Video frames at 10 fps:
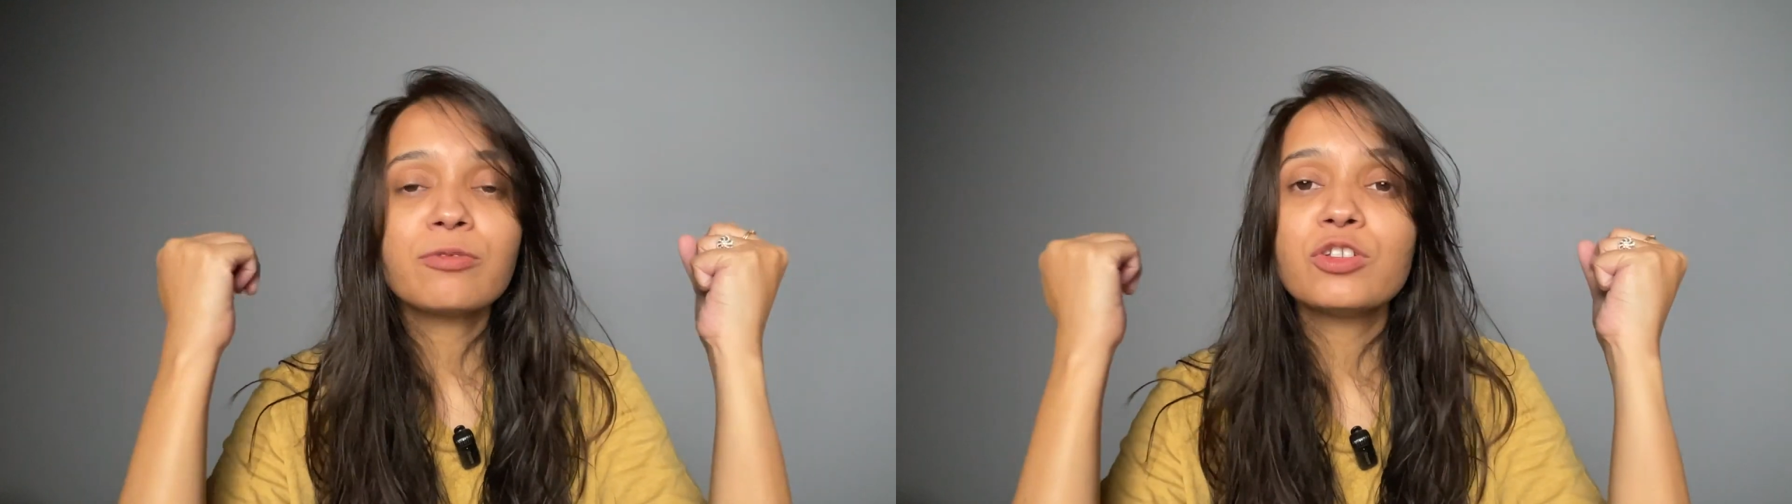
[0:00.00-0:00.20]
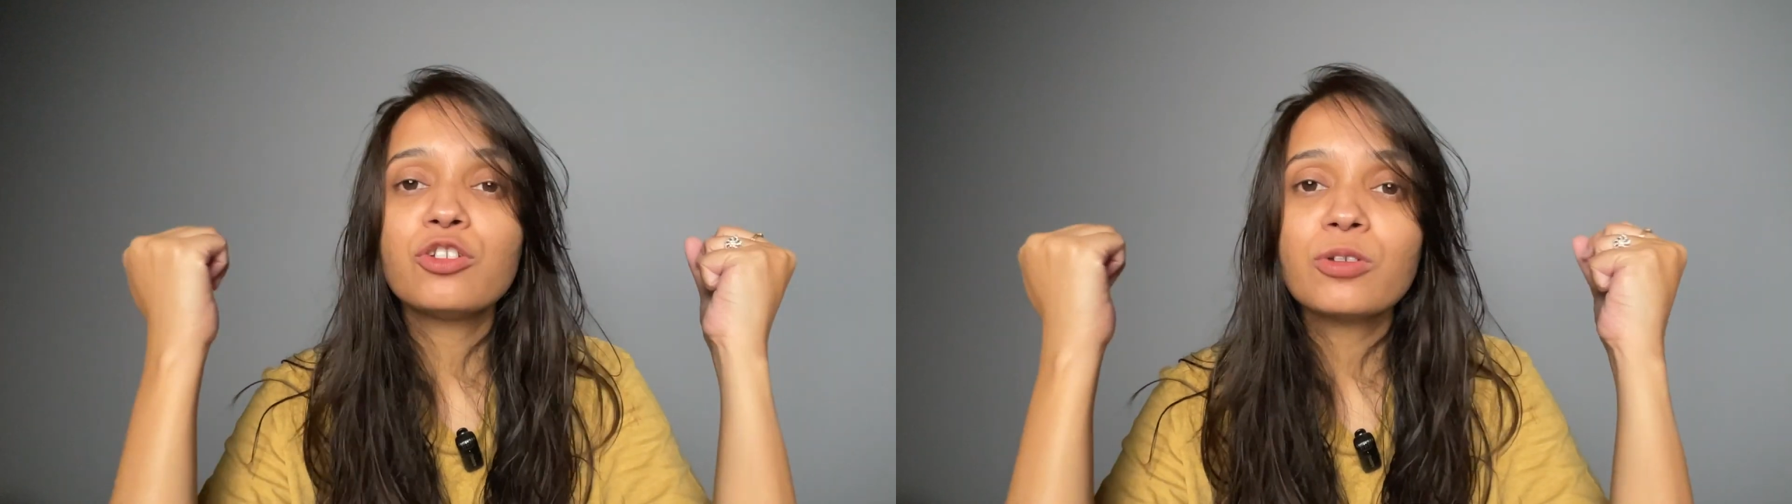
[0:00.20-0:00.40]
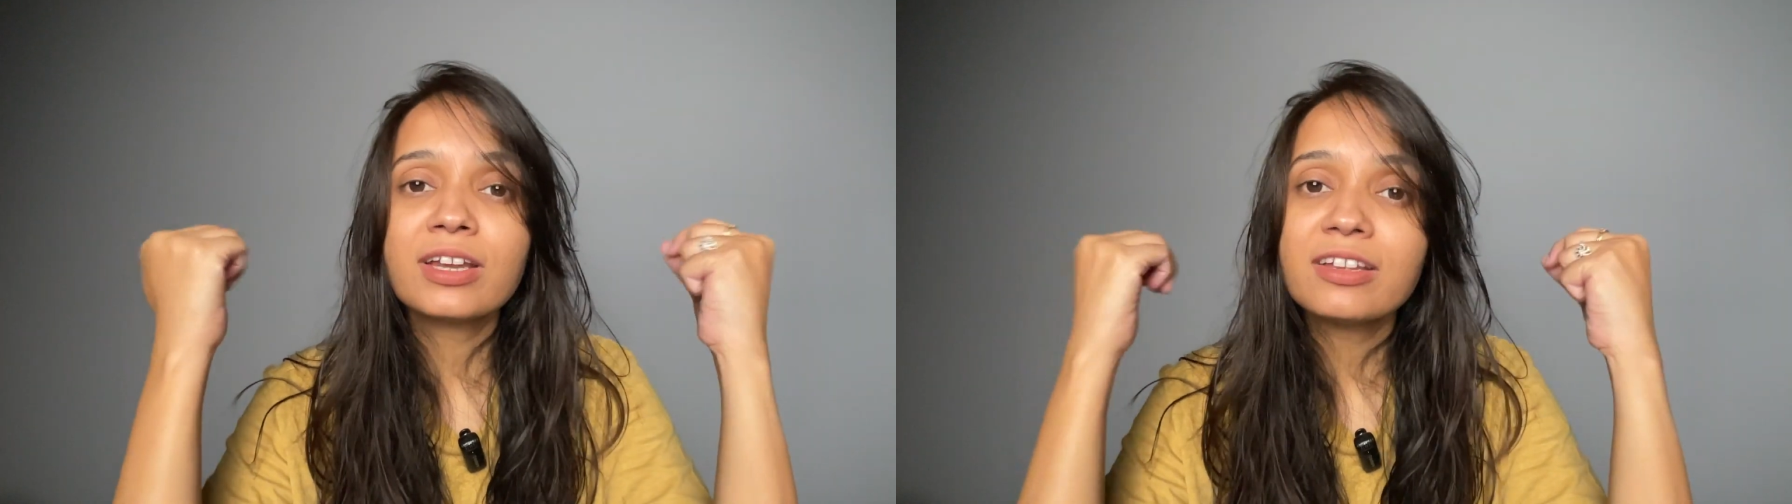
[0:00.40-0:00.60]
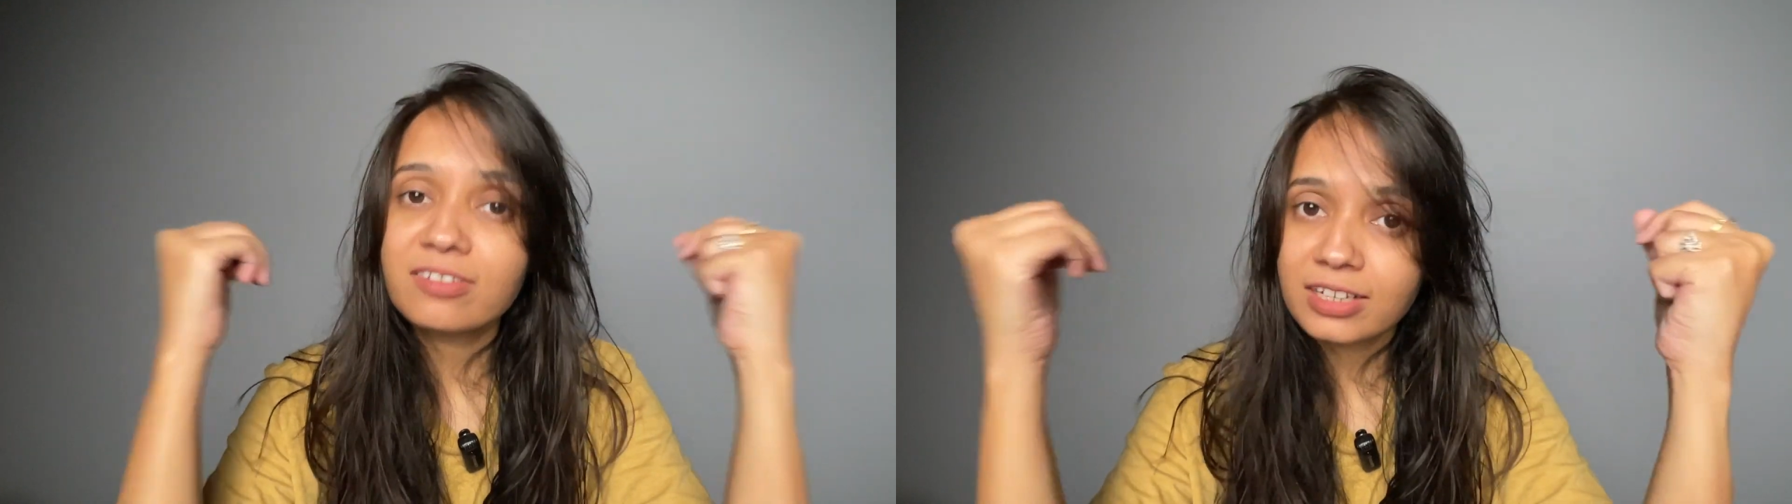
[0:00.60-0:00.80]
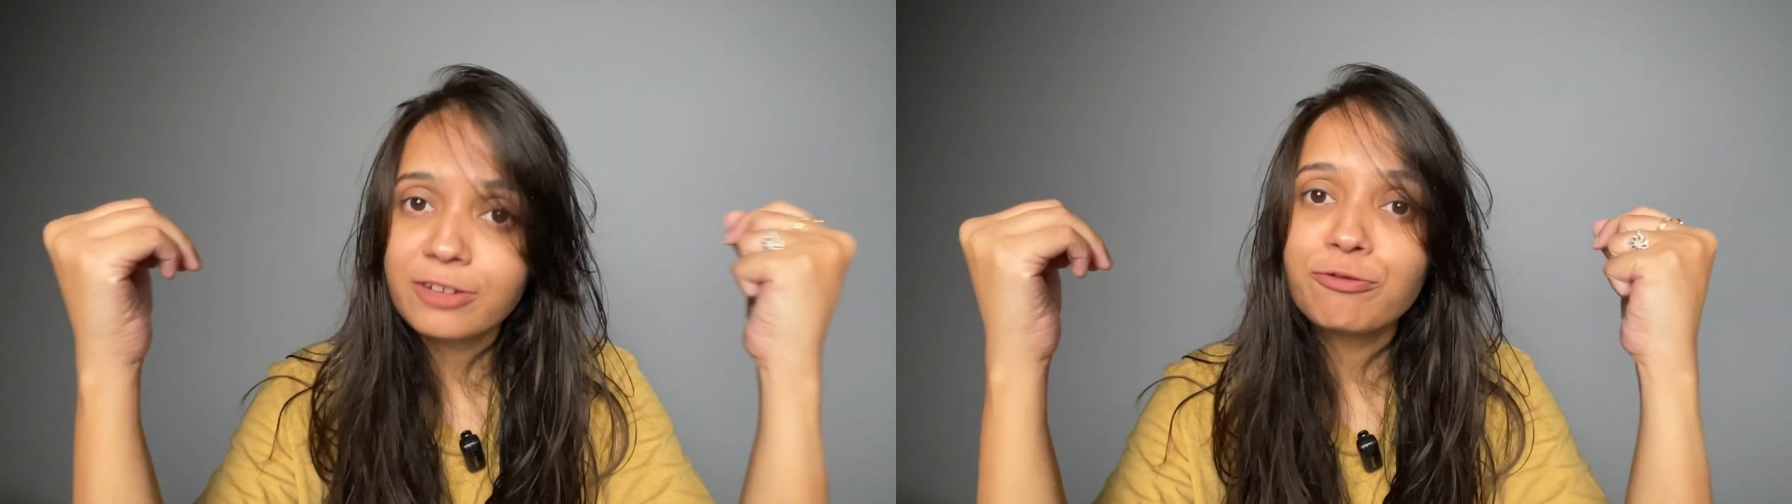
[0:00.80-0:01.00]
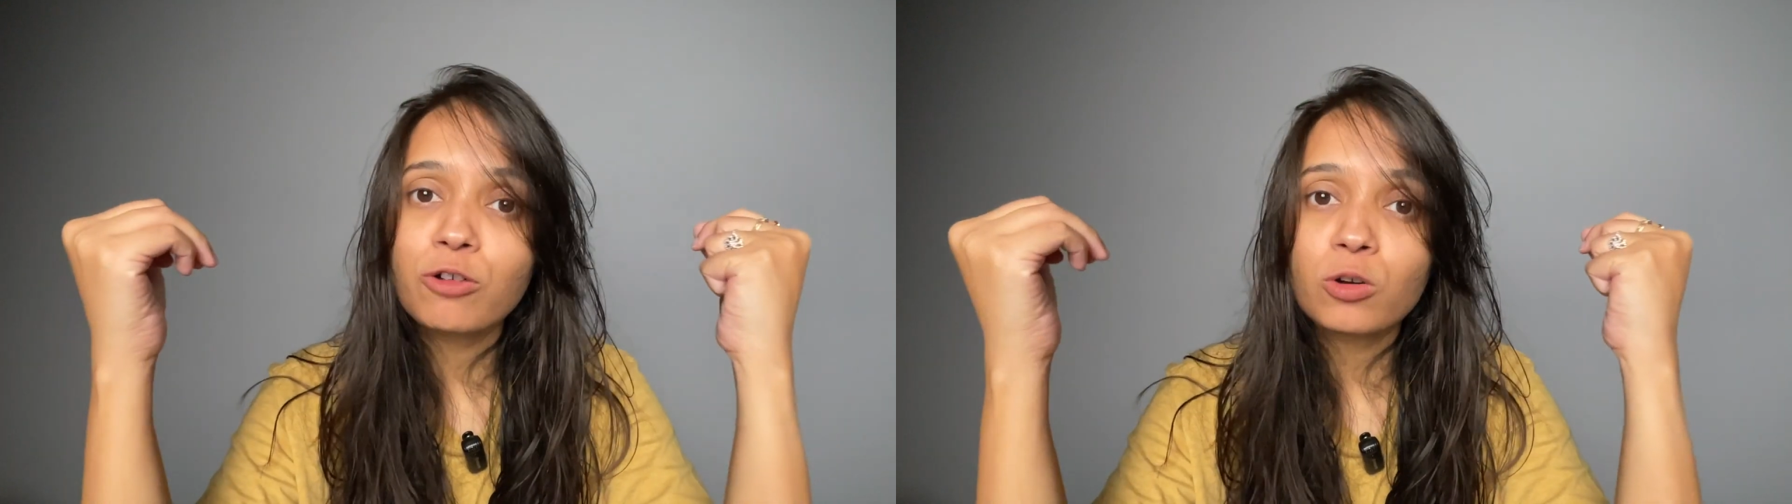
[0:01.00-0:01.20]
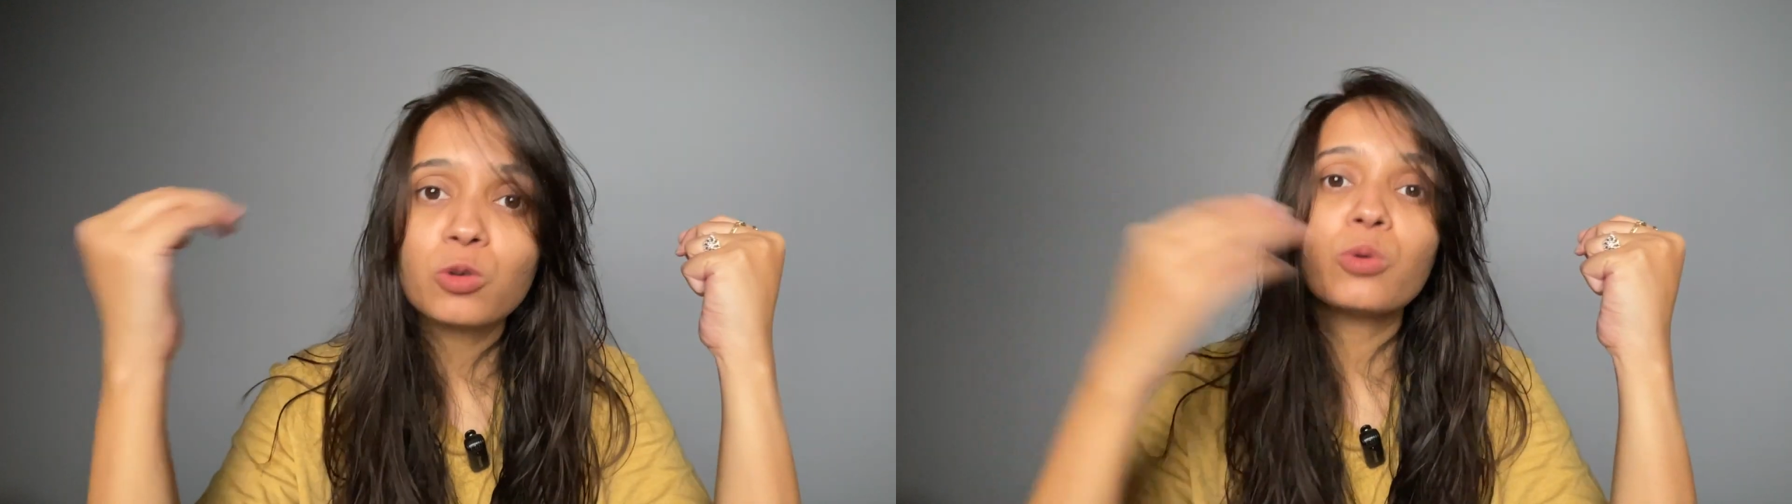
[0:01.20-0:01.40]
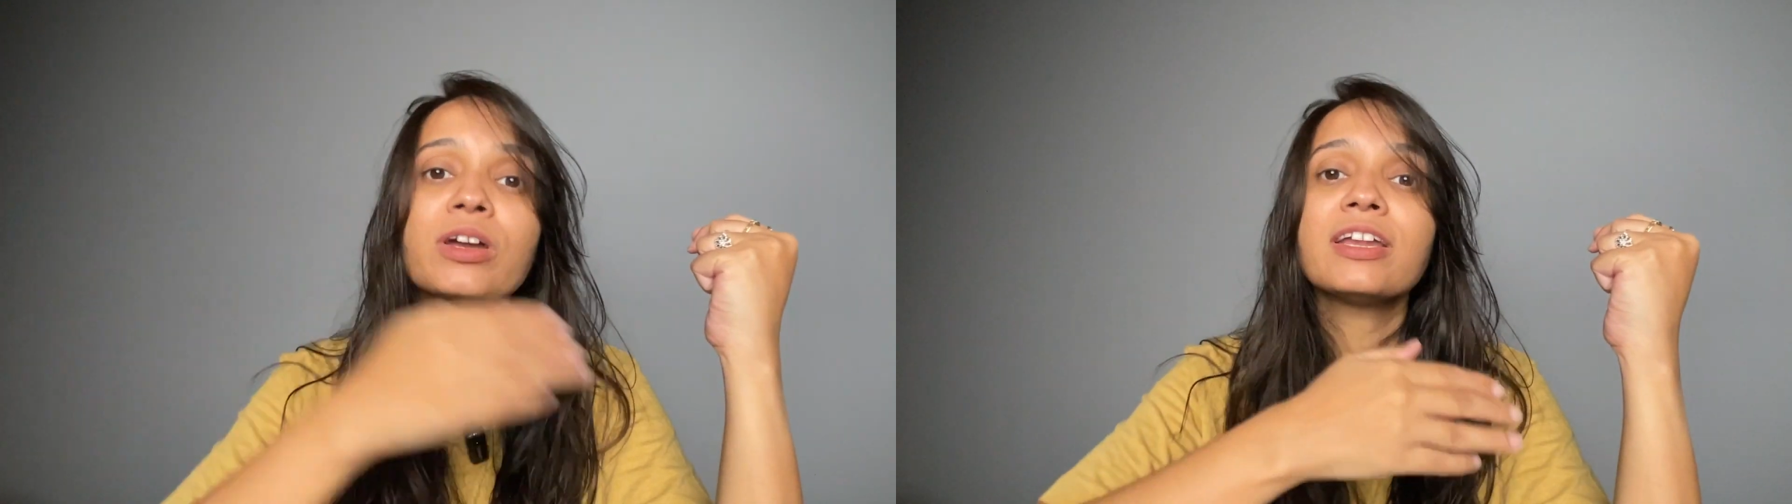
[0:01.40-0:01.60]
which you can easily
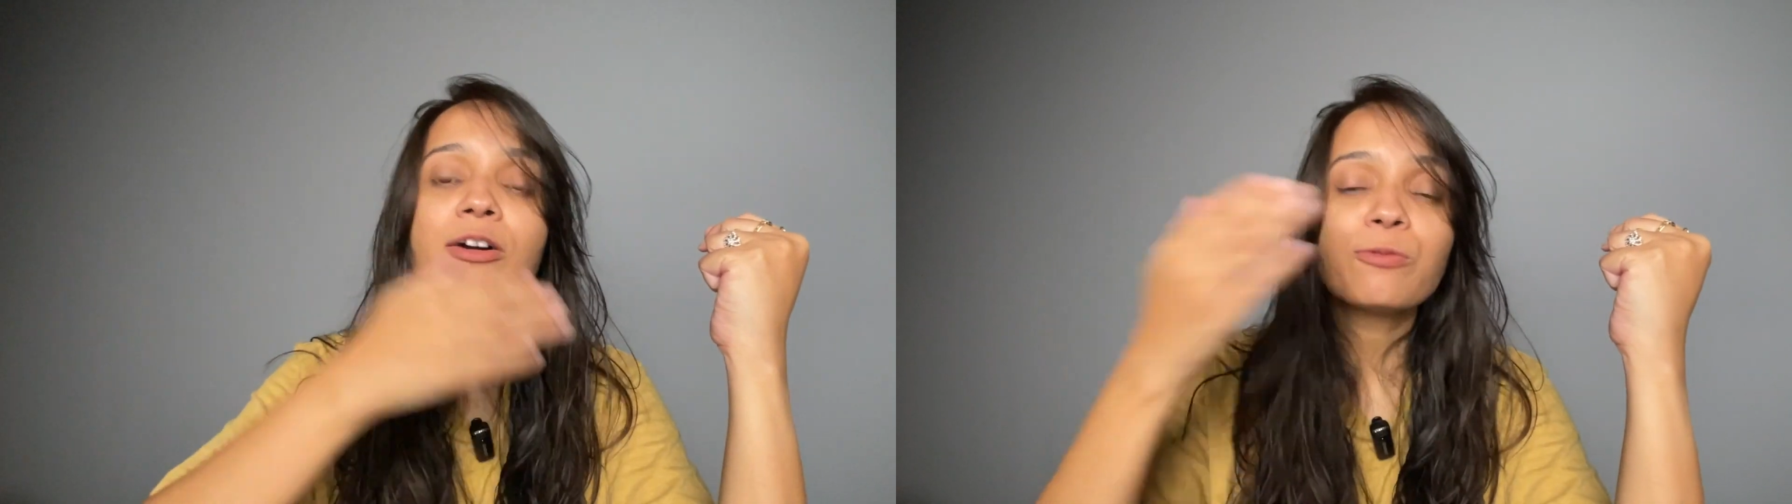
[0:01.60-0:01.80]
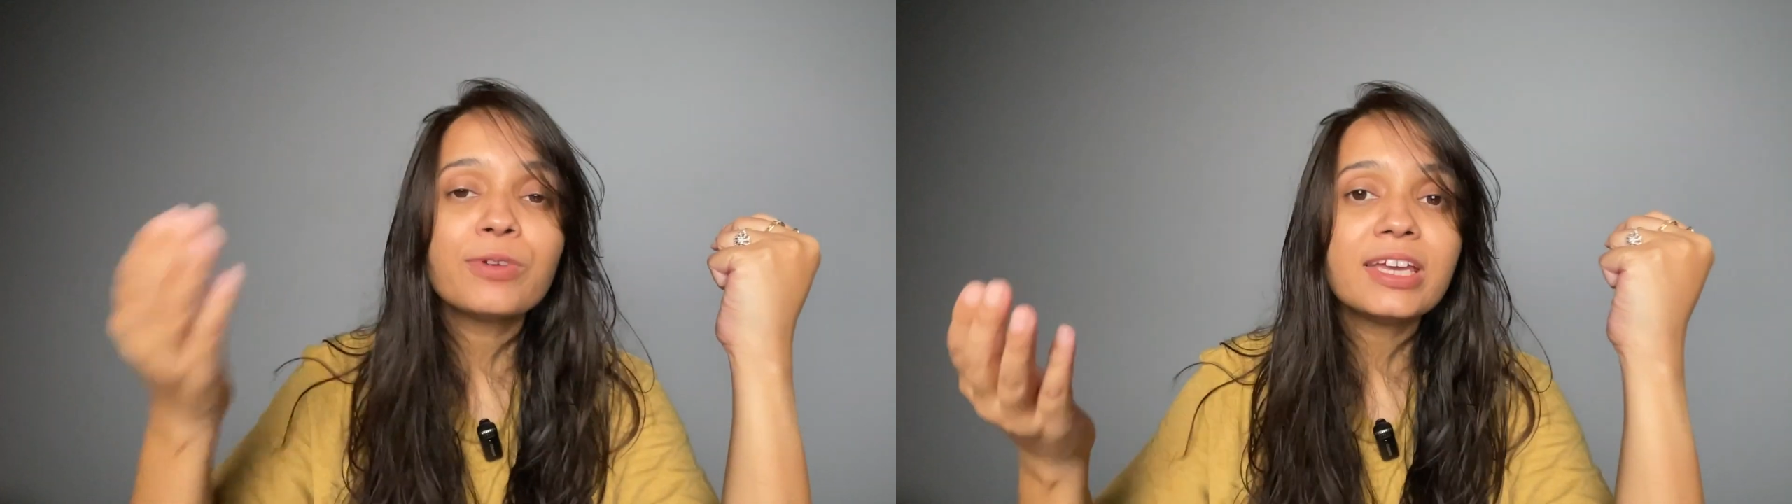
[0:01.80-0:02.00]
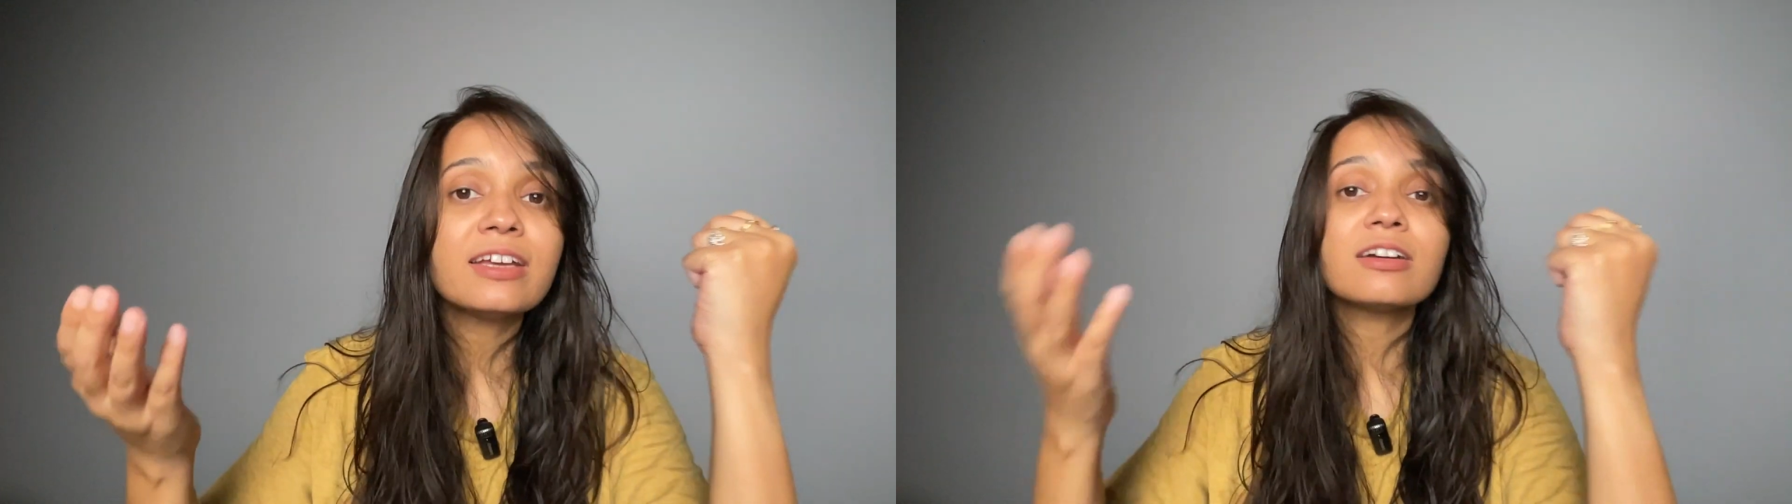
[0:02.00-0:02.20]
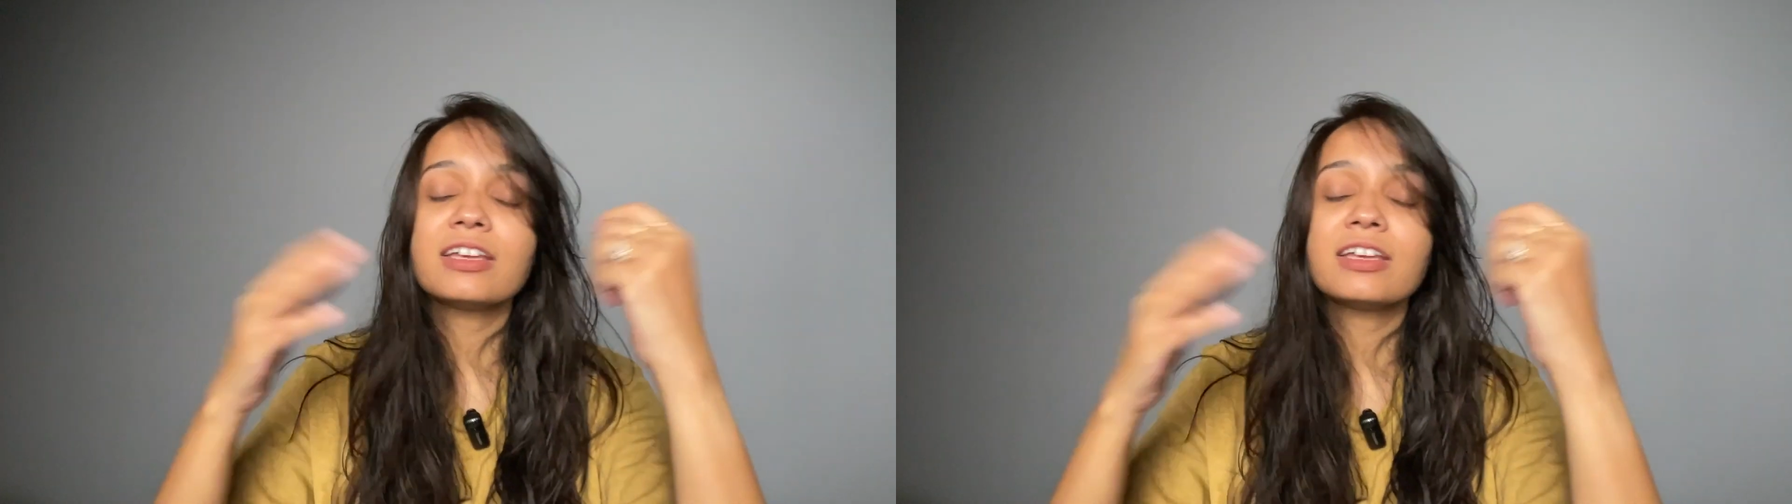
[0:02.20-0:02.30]
follow in a week.